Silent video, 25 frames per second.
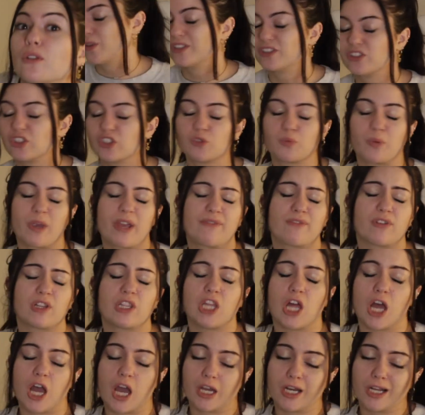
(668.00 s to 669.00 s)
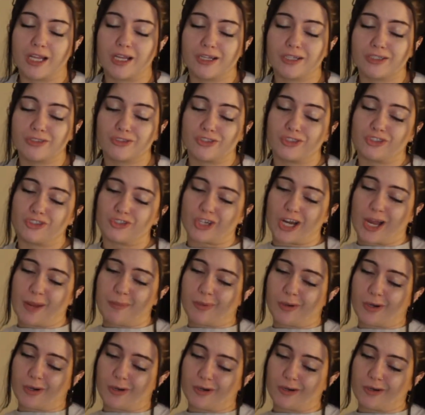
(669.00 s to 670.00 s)
Let's just wait for Lana to
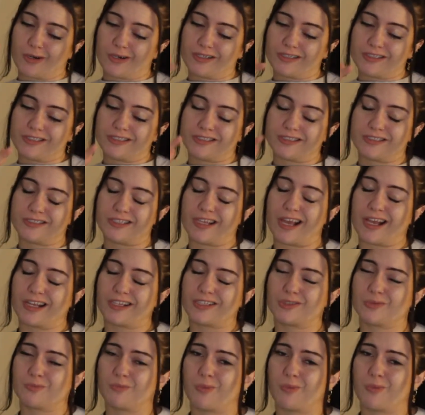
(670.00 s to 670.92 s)
drop her sex